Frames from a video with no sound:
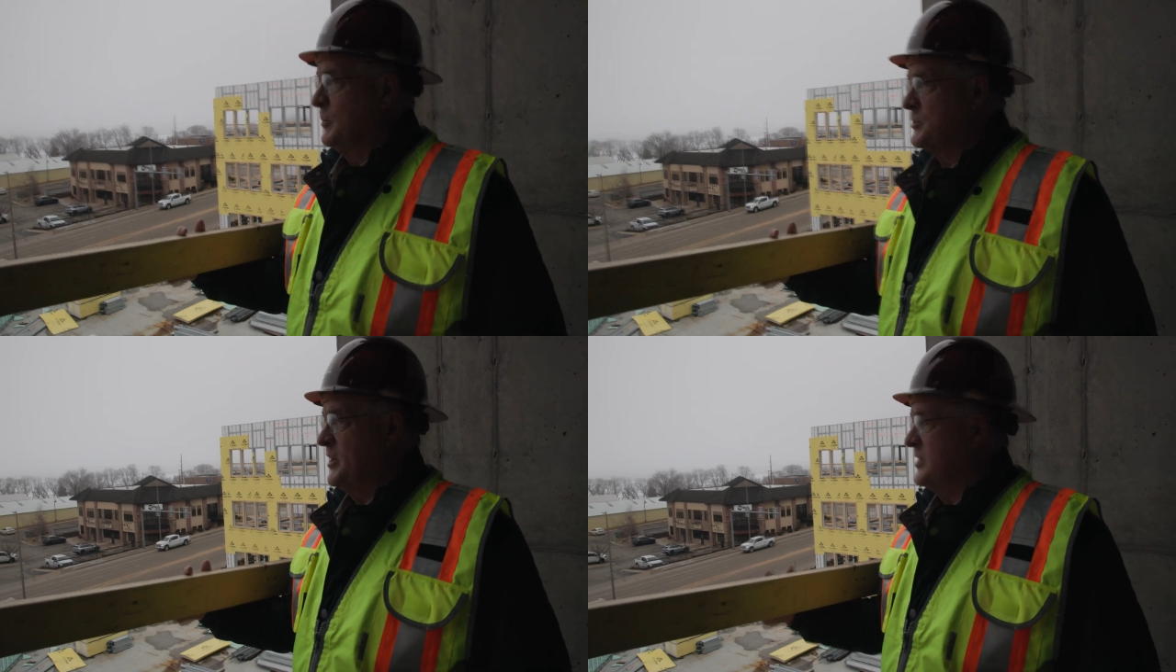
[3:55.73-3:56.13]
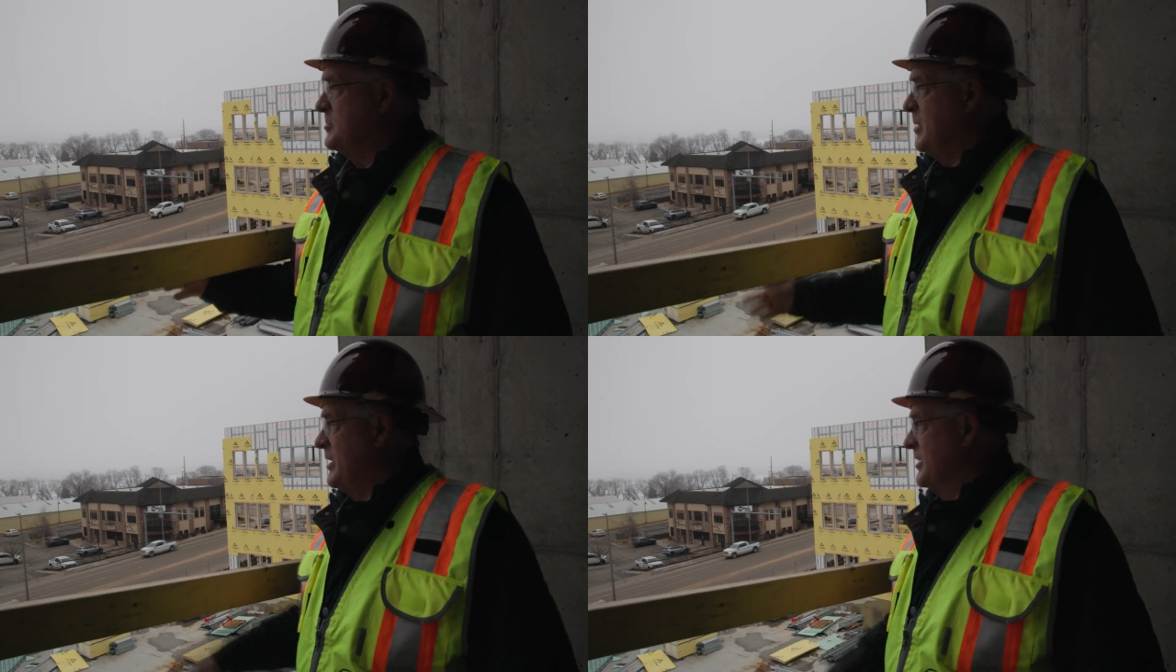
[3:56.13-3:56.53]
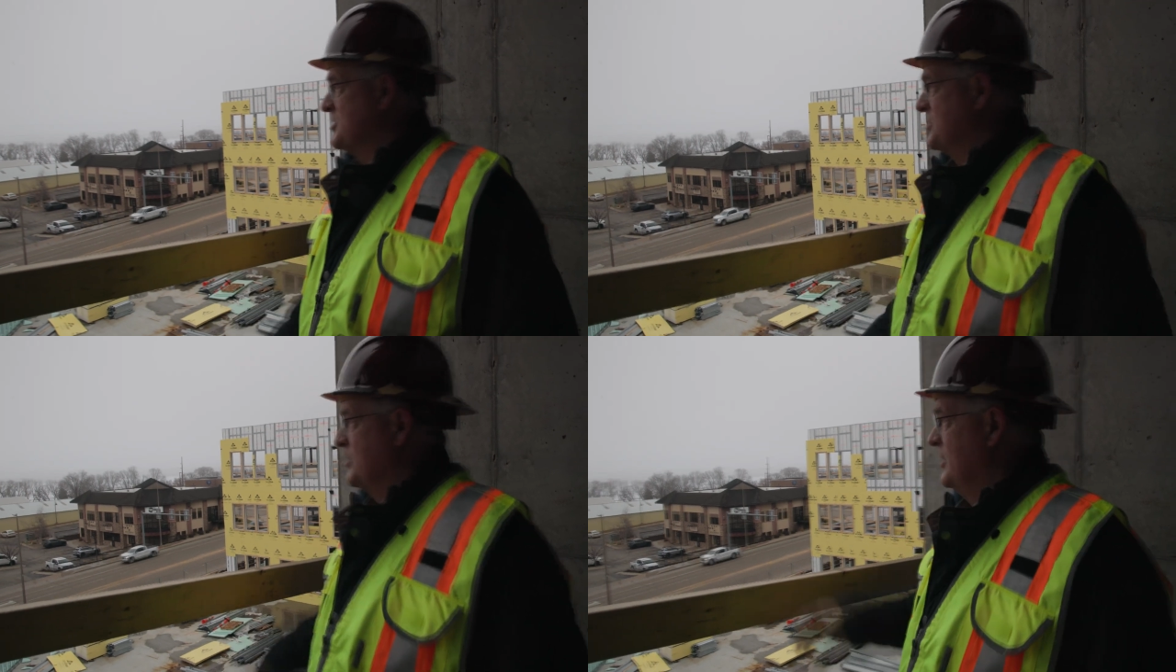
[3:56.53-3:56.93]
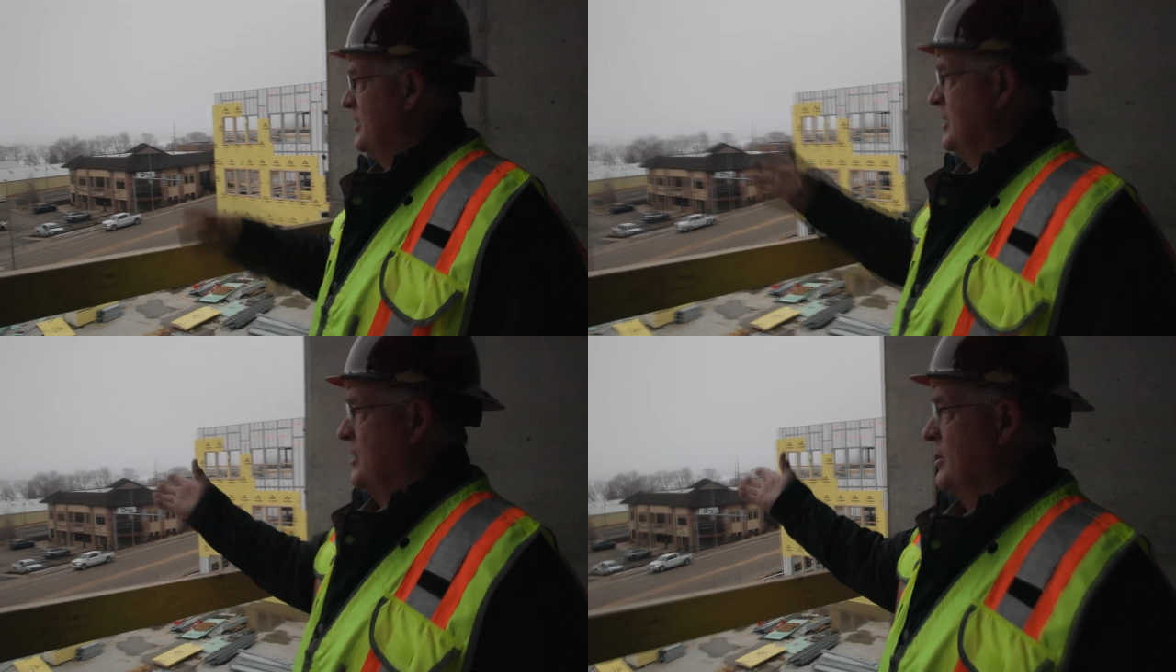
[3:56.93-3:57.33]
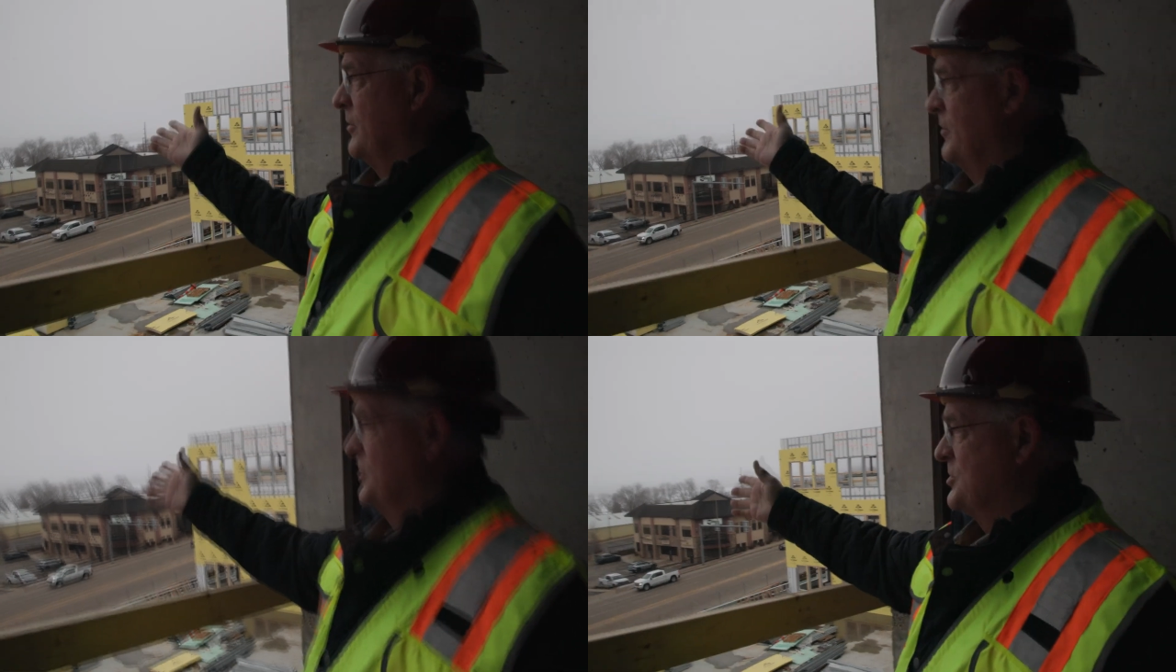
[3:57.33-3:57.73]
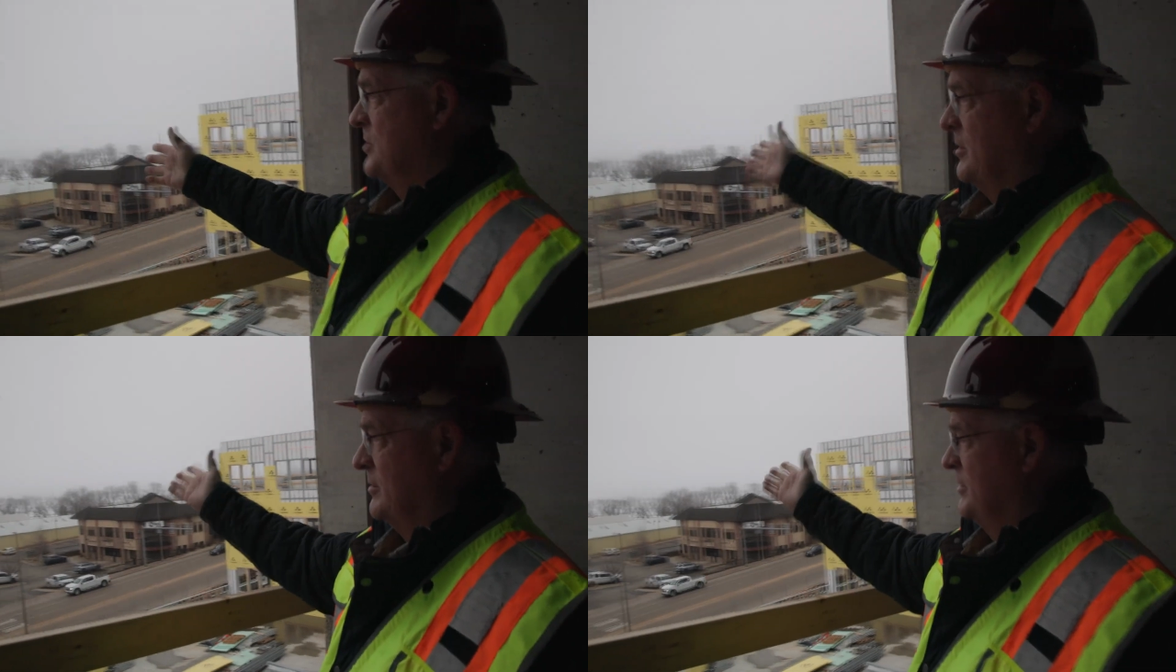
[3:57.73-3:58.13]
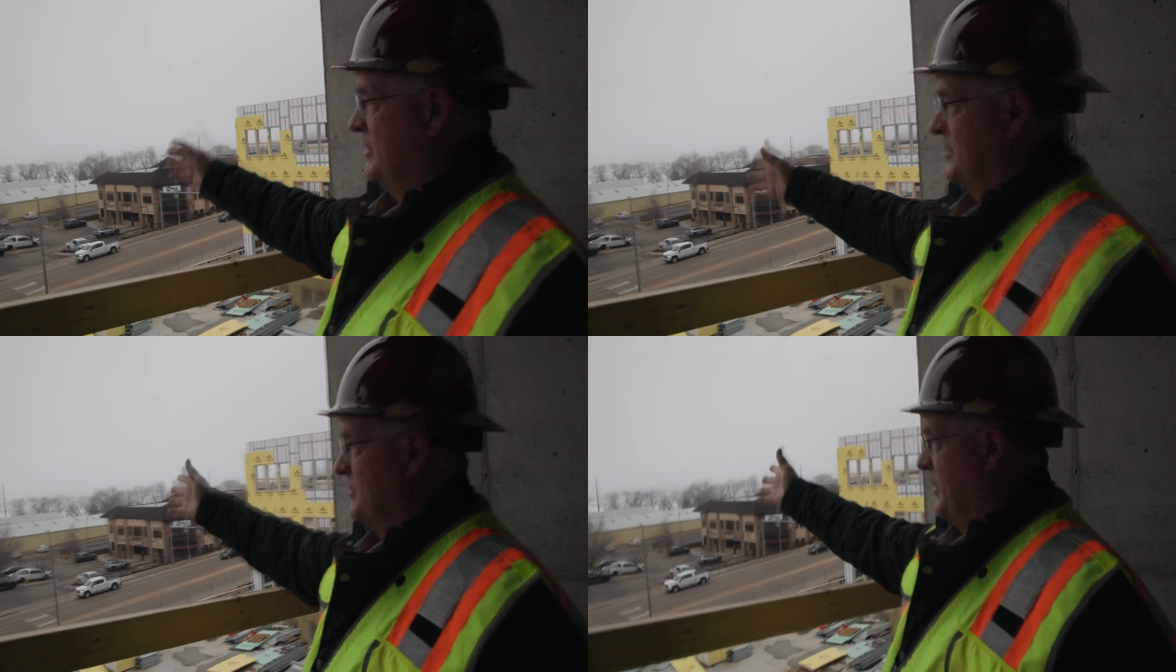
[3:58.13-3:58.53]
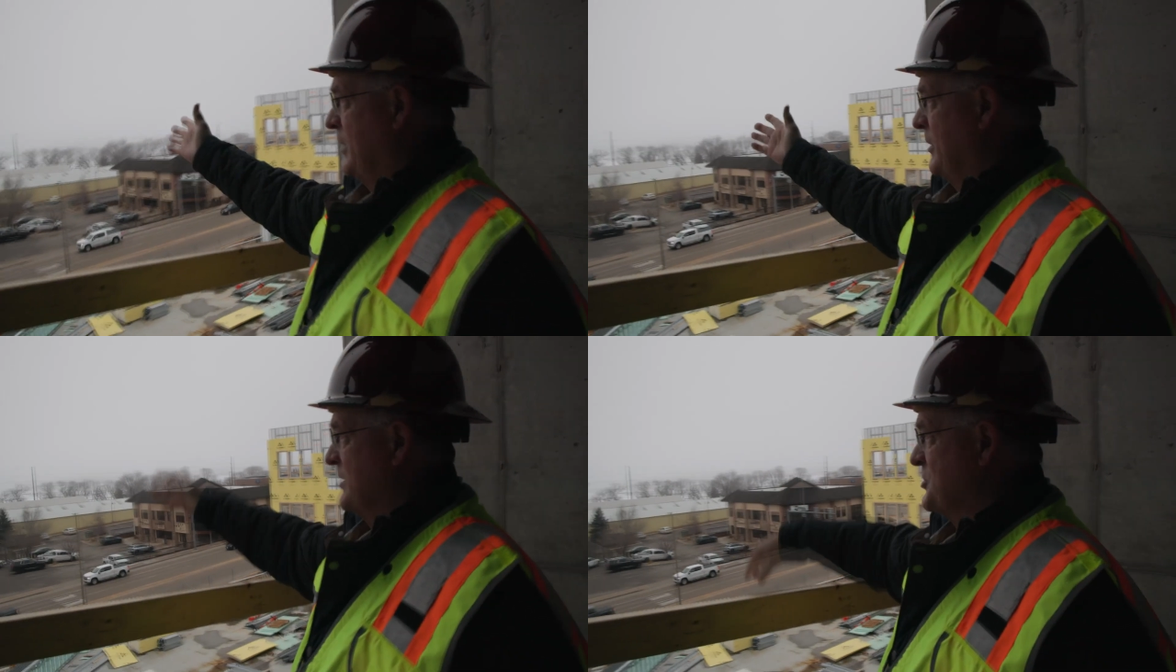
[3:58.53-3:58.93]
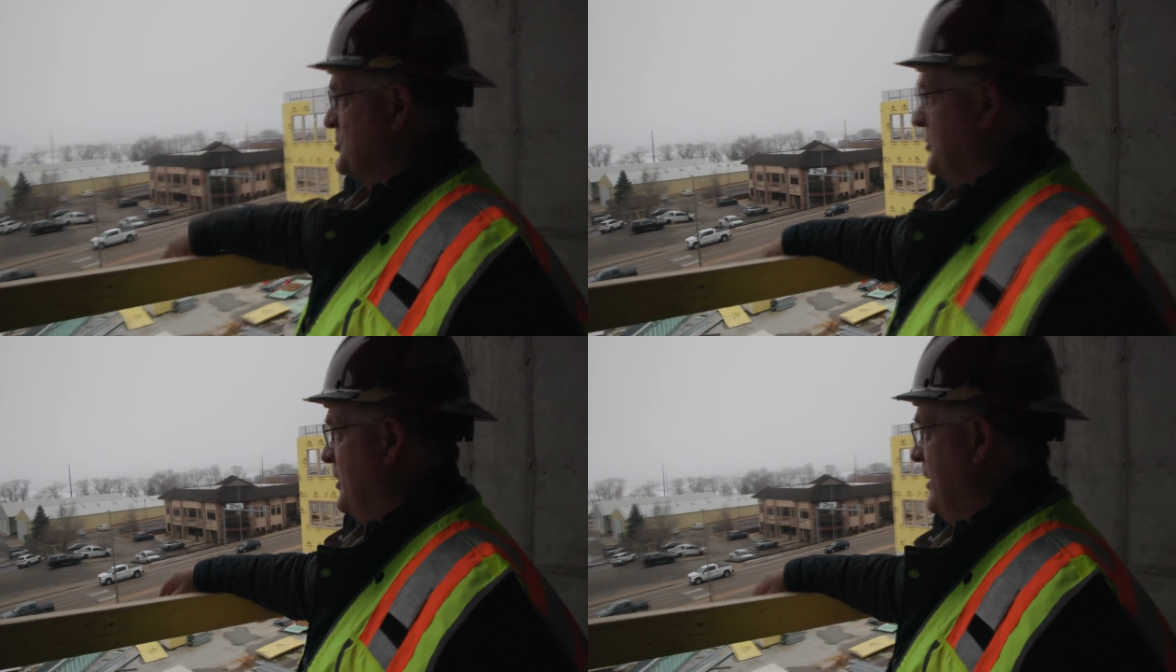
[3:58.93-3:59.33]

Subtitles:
What's nice about it is they're just right across the street.